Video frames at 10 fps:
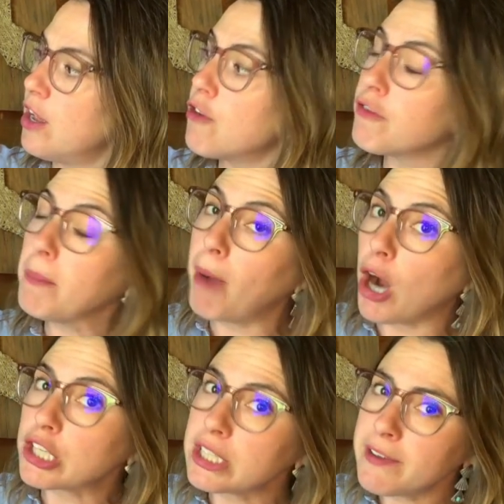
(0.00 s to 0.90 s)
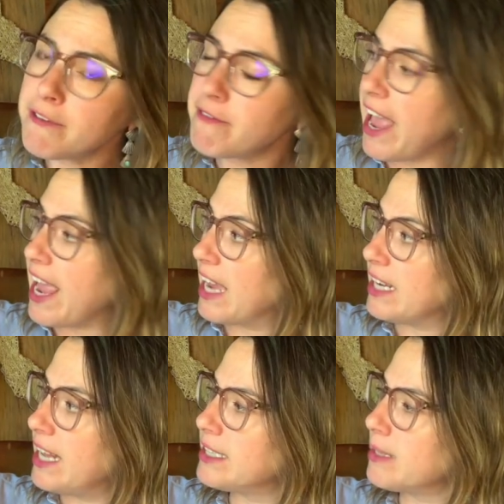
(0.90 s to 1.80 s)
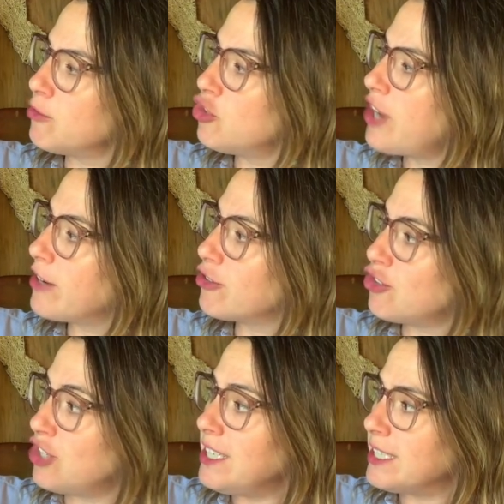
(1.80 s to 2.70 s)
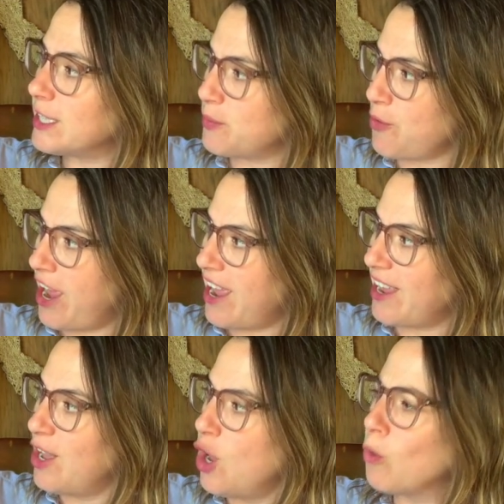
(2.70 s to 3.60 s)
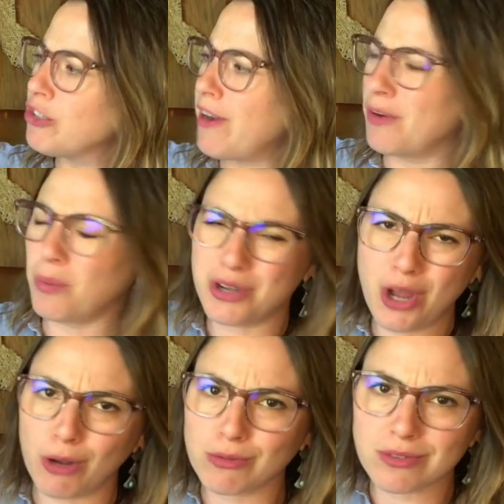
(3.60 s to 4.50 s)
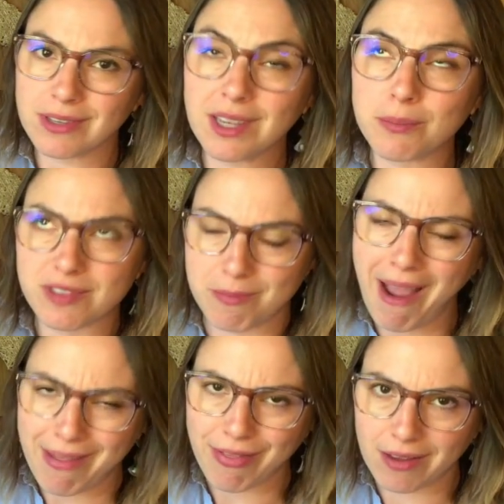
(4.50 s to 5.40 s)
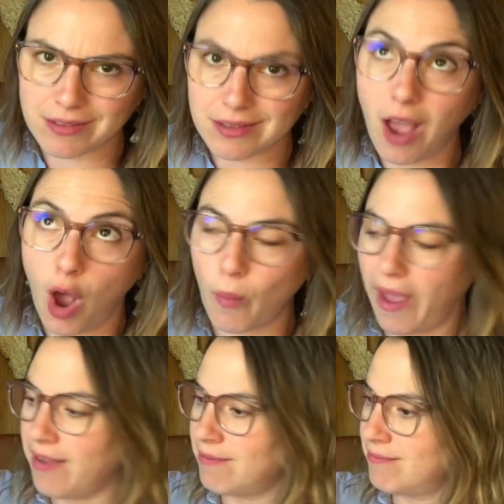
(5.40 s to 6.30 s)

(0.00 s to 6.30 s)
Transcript: from parts of a fan and some cheddar cheese spray, which everyone knows keeps the pythons away.